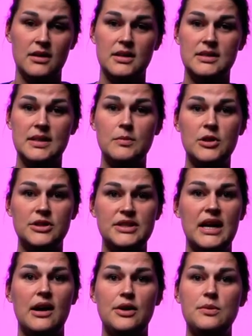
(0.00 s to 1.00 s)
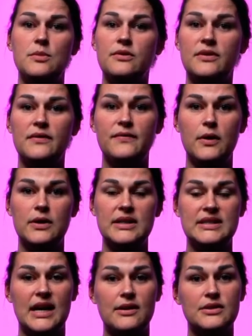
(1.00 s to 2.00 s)
Similar to how you move the
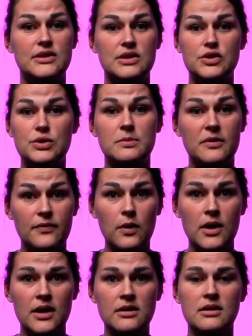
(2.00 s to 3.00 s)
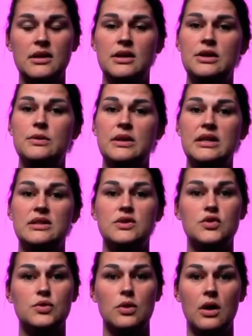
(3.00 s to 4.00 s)
focus, iris, and zoom before, you can
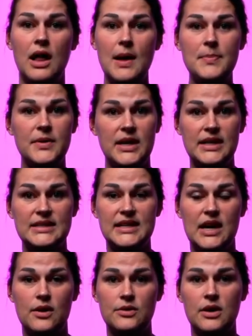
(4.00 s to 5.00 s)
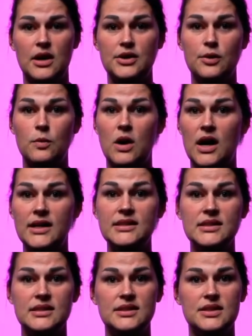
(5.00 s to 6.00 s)
scroll up and down on your wand
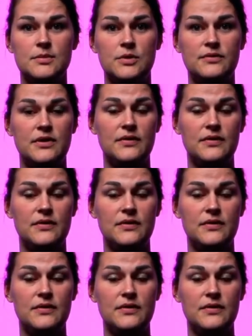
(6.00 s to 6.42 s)
to move the